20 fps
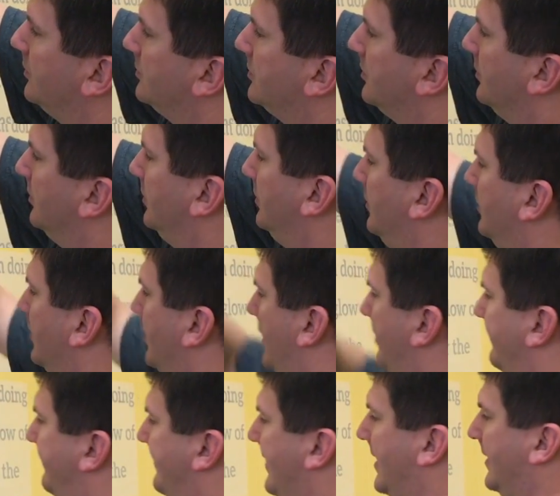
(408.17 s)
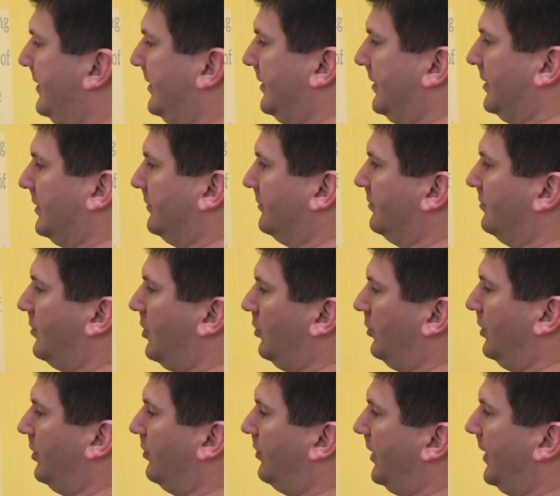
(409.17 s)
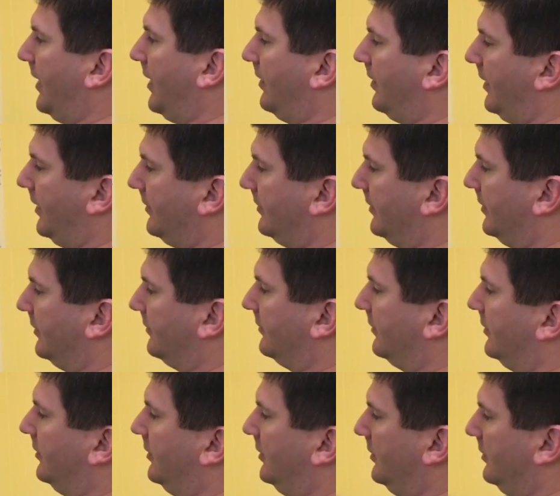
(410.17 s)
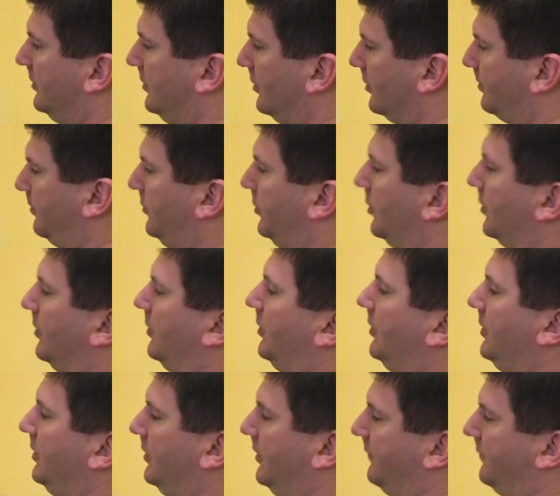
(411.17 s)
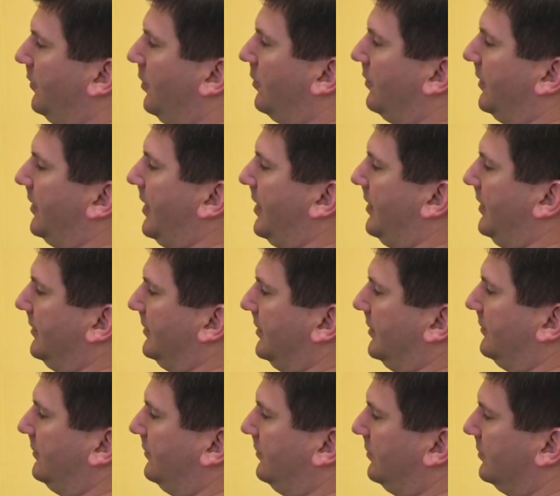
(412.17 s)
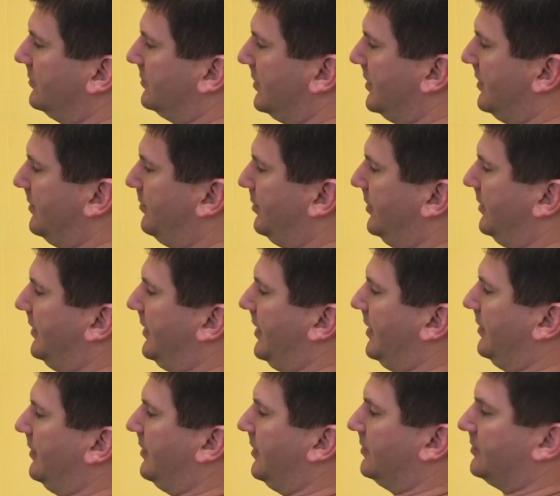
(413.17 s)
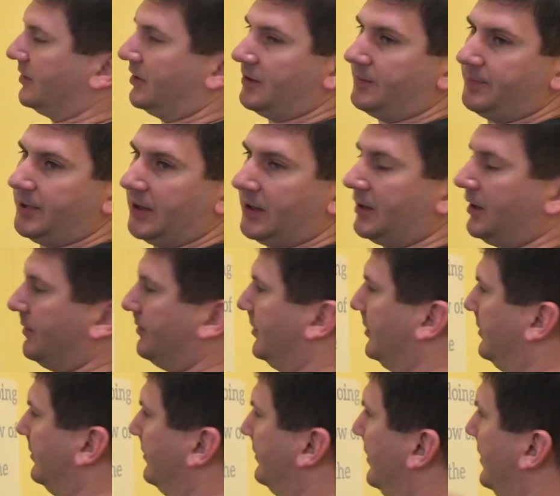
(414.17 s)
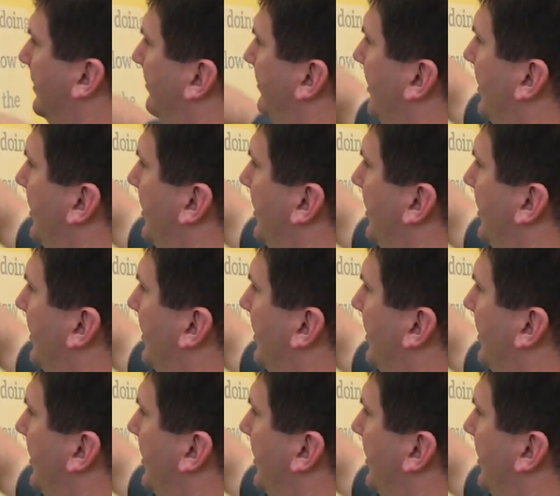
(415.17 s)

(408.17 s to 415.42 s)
so that you're not fighting against them holding it way out like this. If you hold it out like this, you're trying to put it down and they're trying to pick it up at the same